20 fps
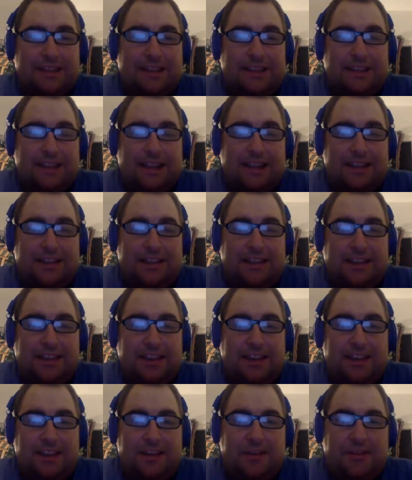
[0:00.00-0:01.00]
it's going to
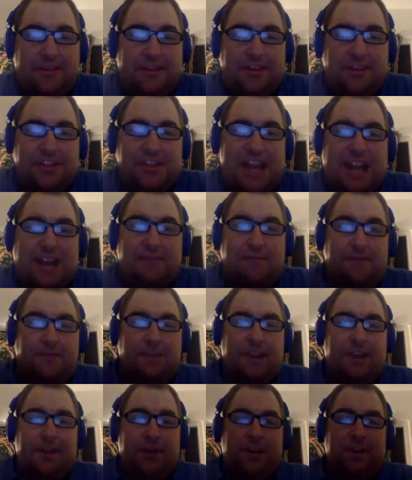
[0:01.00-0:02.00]
get interesting. Jack
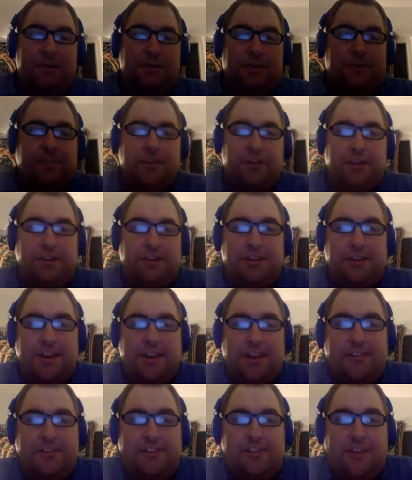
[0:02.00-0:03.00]
Flaherty was good
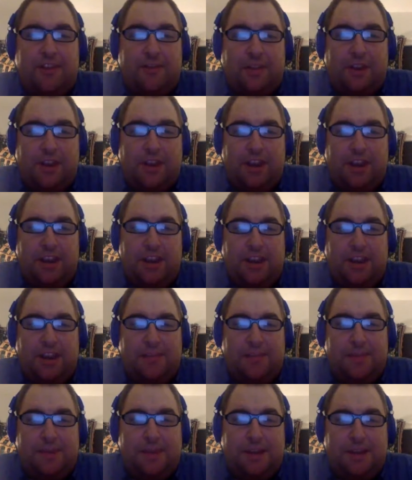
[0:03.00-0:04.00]
today. 7
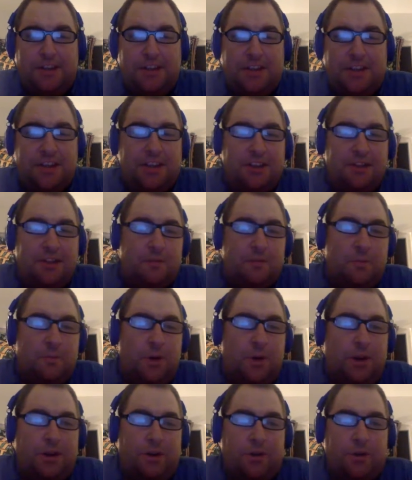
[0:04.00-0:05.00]
innings pitched,
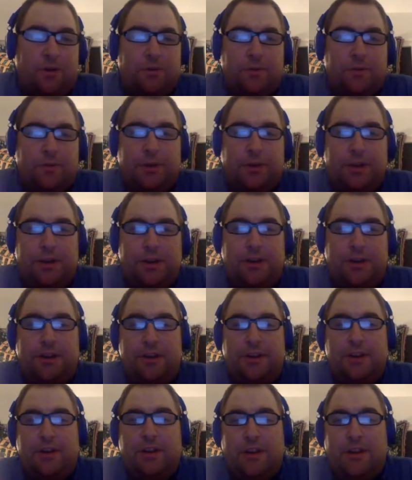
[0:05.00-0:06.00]
1 earned run,
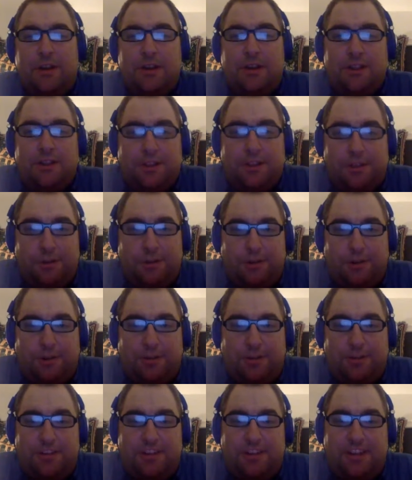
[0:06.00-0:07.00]

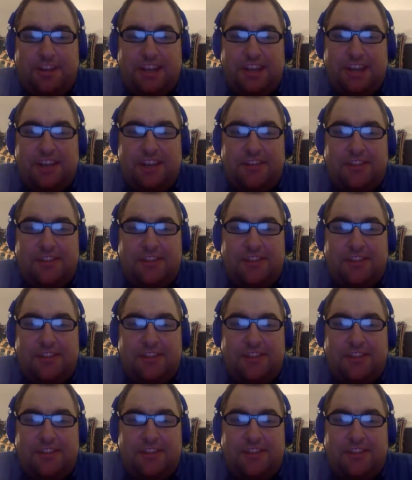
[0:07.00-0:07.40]
13